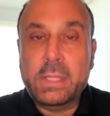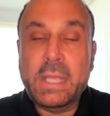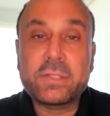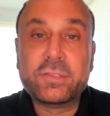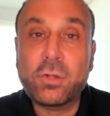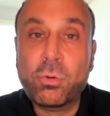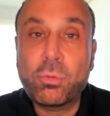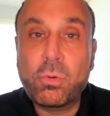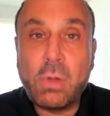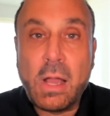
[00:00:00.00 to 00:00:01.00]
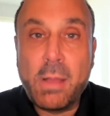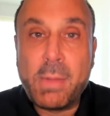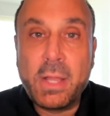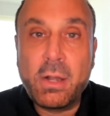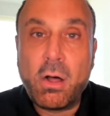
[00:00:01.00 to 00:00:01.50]
Yeah, so
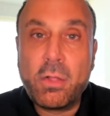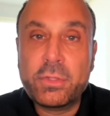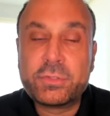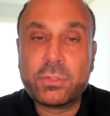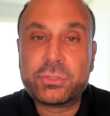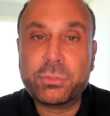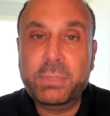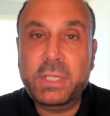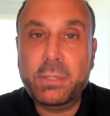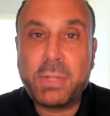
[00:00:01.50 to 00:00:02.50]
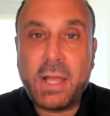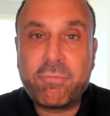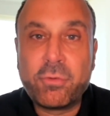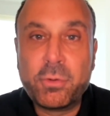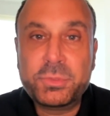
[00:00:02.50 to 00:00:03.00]
I'm on all the social media
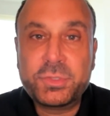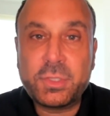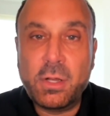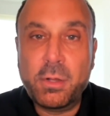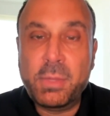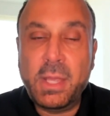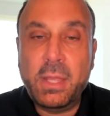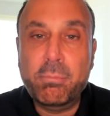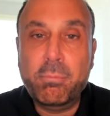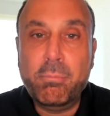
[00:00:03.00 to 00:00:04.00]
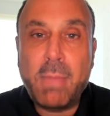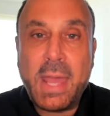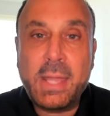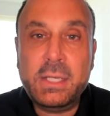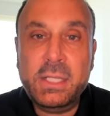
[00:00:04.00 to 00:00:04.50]
platforms, and
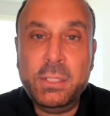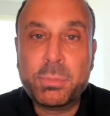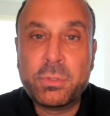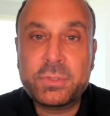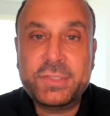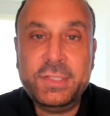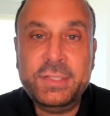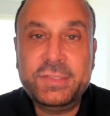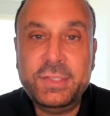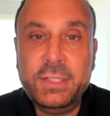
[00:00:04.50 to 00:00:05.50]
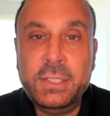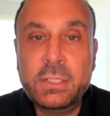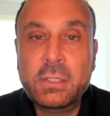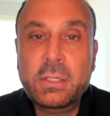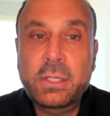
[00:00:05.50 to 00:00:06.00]
Matt Ebert CC
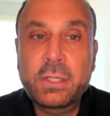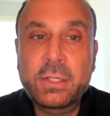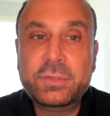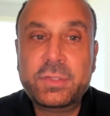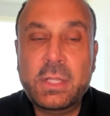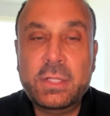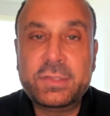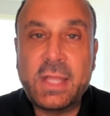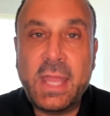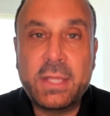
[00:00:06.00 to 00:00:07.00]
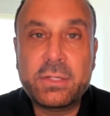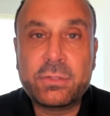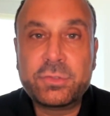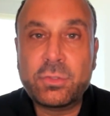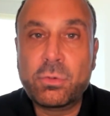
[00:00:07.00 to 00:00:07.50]
is the
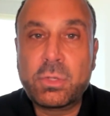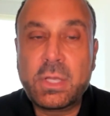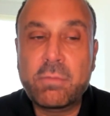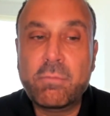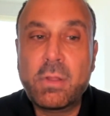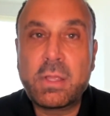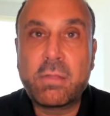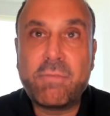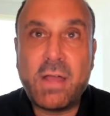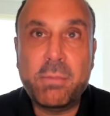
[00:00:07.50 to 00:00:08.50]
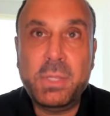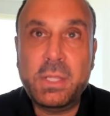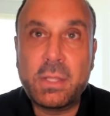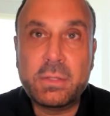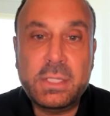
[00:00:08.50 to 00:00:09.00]
handle. So can find
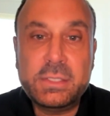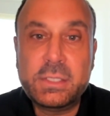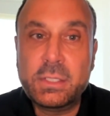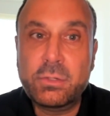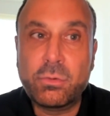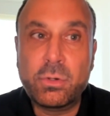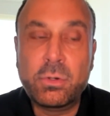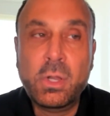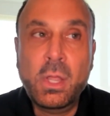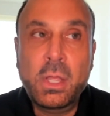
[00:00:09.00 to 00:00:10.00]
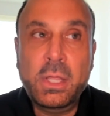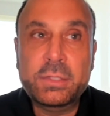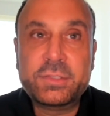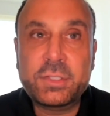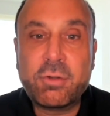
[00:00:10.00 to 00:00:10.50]
me on LinkedIn or
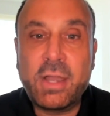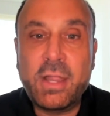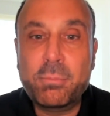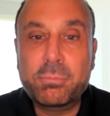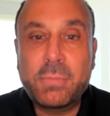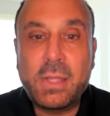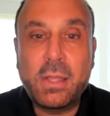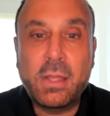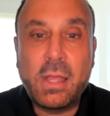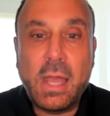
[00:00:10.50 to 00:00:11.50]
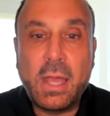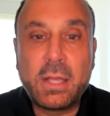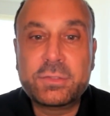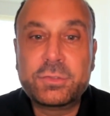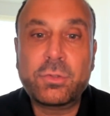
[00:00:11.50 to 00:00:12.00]
Instagram,
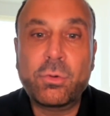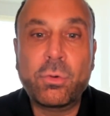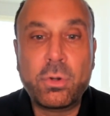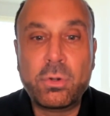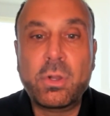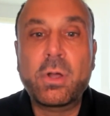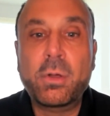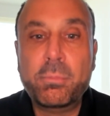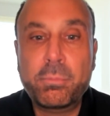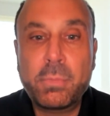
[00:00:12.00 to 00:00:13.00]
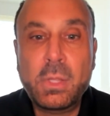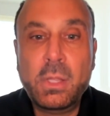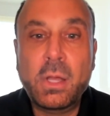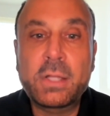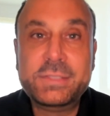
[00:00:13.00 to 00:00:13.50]
X, or
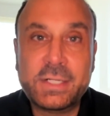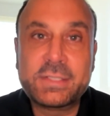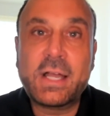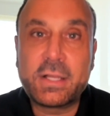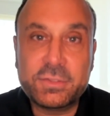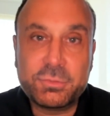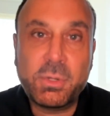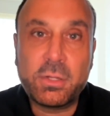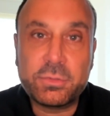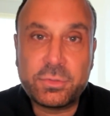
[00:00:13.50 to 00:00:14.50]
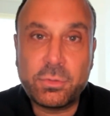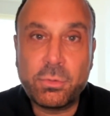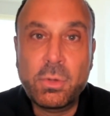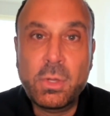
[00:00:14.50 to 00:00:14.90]
TikTok as well. So